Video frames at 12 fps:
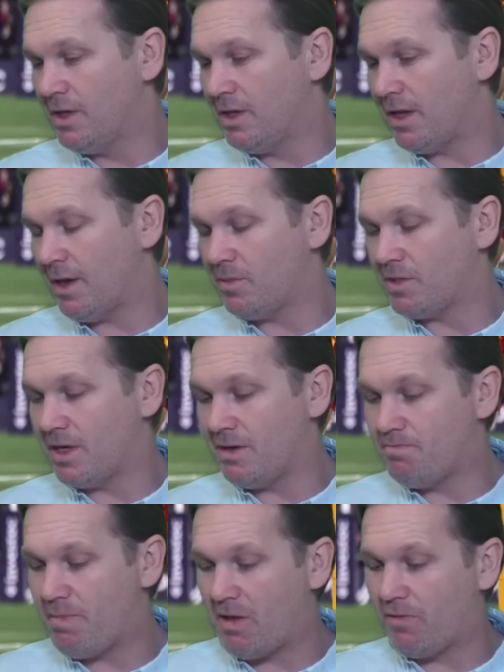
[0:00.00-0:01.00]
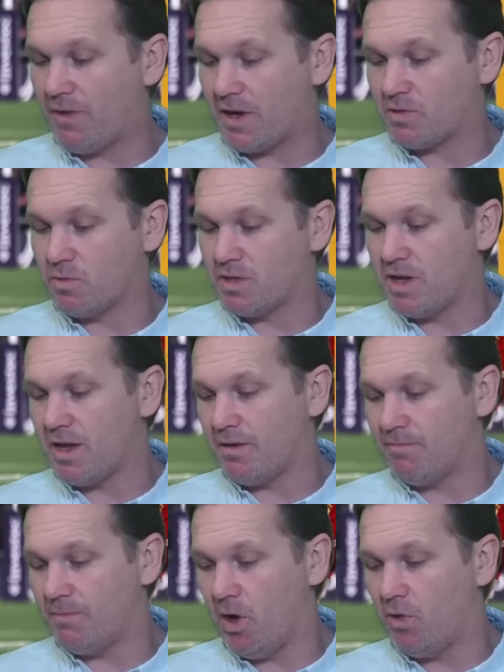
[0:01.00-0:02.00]
it was in Belfast, wasn't it?
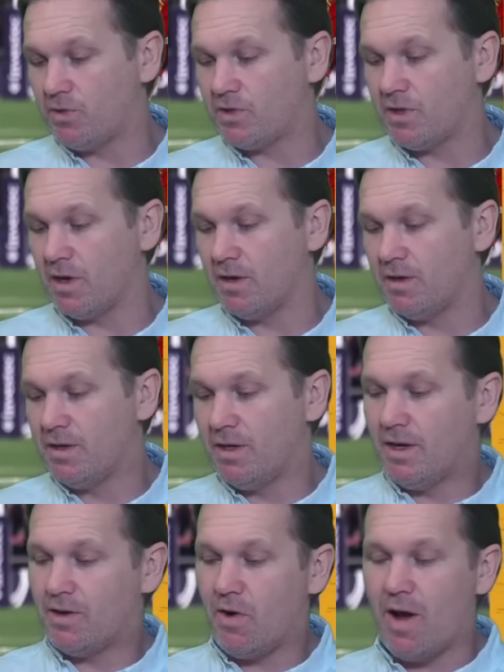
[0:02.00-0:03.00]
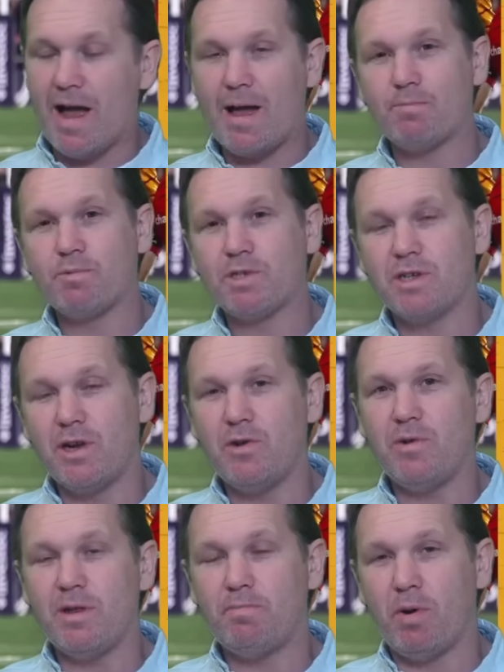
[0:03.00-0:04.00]
Ulster got
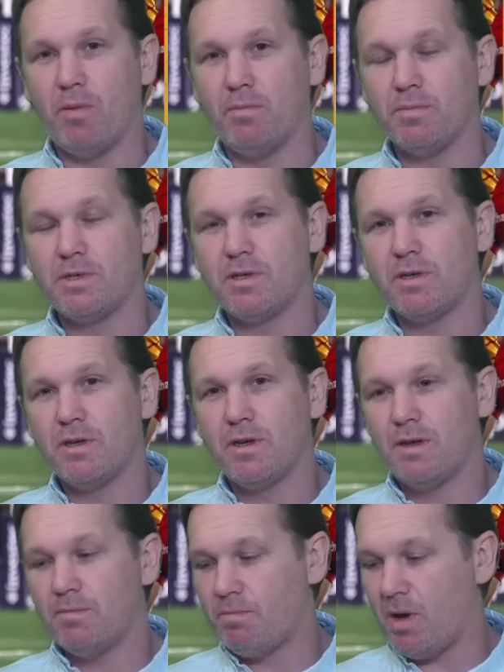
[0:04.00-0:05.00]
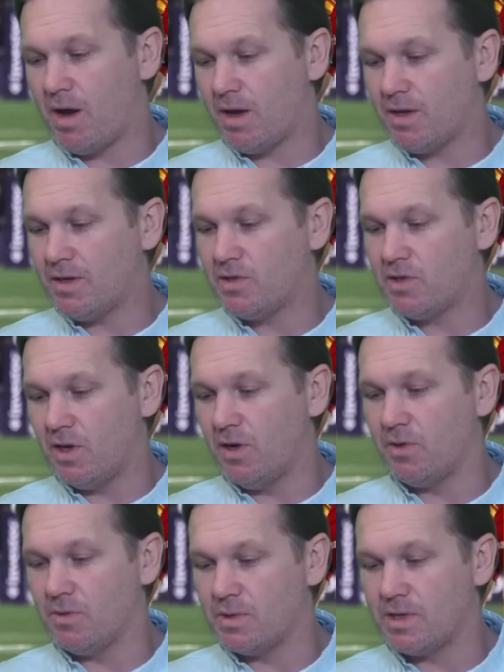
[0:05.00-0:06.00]
absolutely pumped by
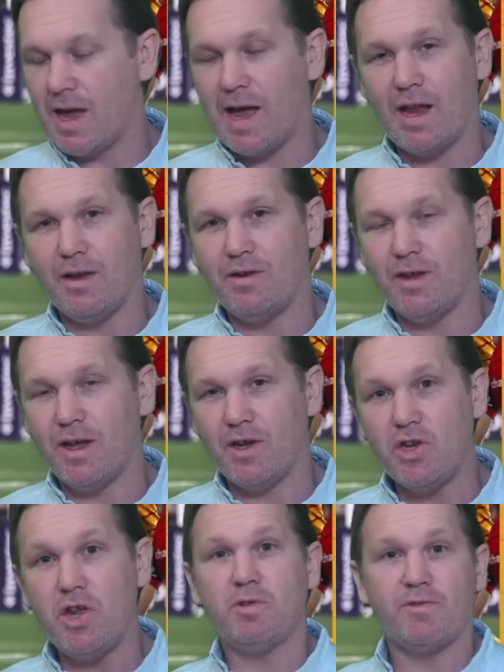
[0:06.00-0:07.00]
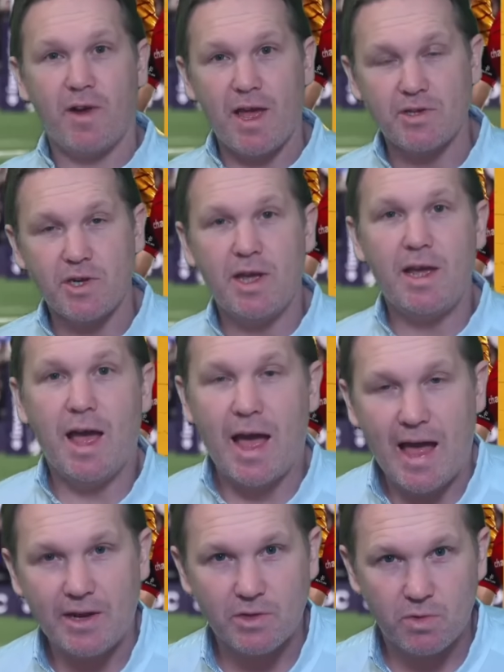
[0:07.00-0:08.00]
Toulouse. And newsflash,
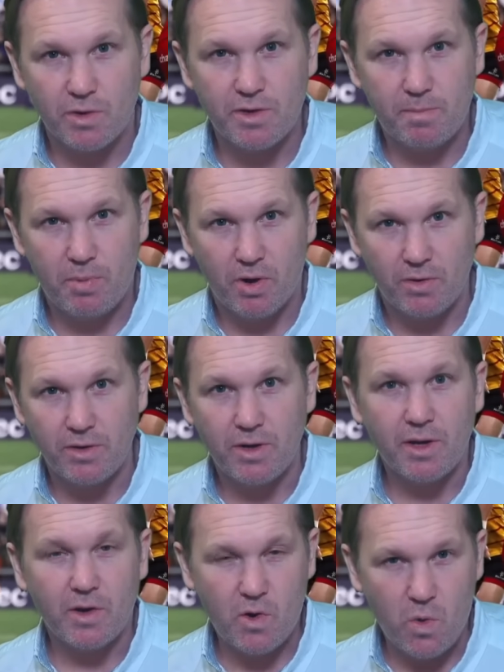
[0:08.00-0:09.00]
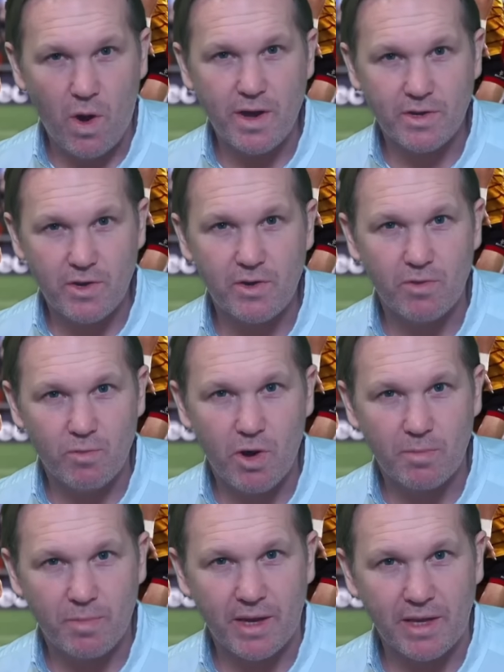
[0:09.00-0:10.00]
Antoine Dupont, quite good at
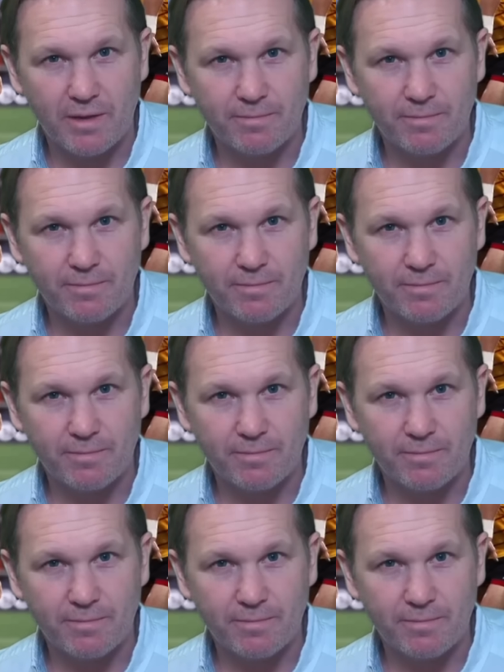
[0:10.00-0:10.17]
rugby.